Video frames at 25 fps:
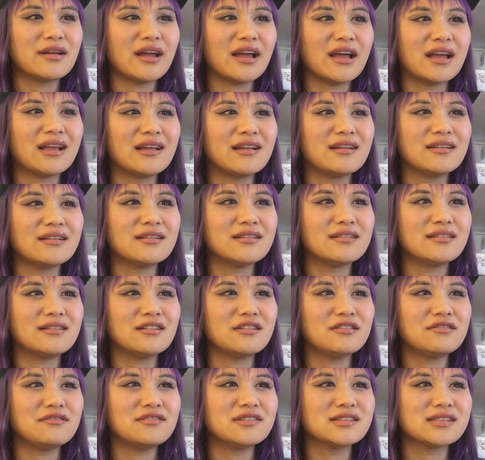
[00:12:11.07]
And
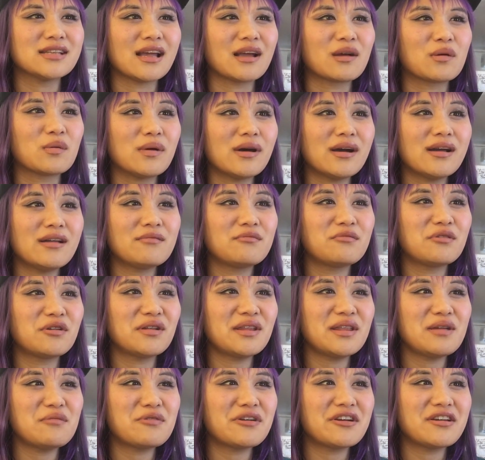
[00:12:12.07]
Luffy's like, what?
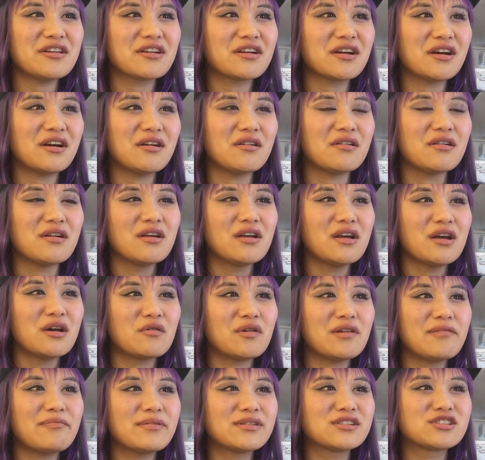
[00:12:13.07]
Really? Where'd he go?
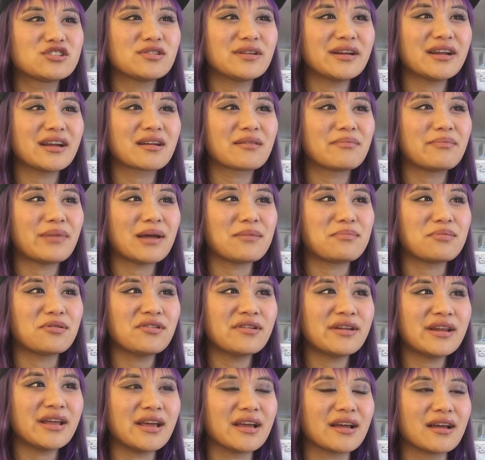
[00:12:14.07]
We've been tricked by
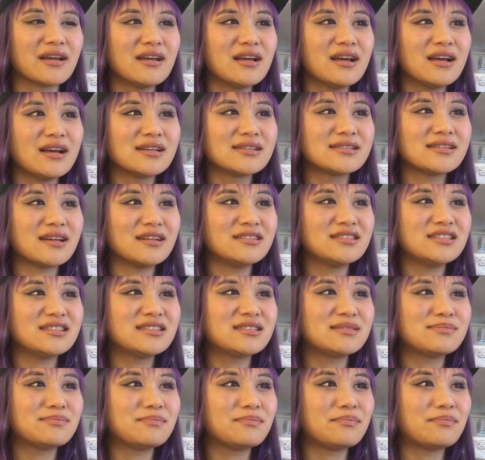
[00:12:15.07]
Pudding.
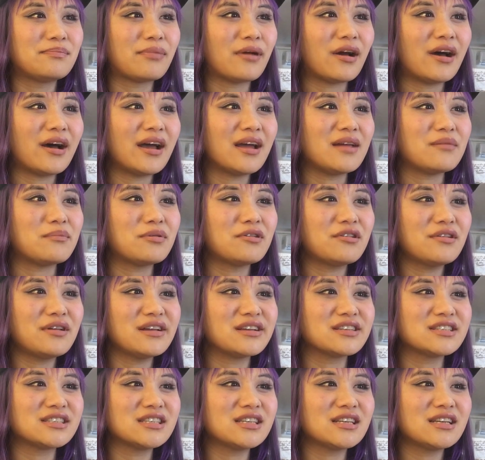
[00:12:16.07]
Sanji's bride,
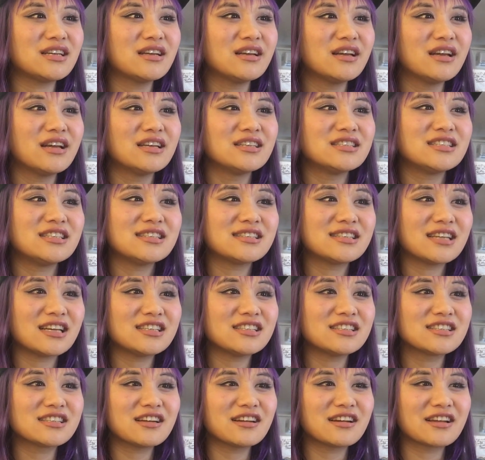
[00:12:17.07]
Pudding. She
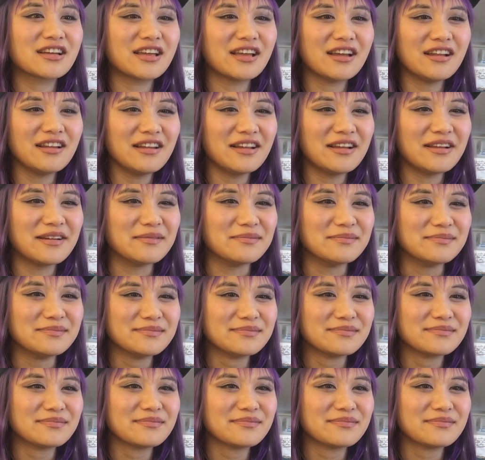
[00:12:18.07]
said she's gonna kill him.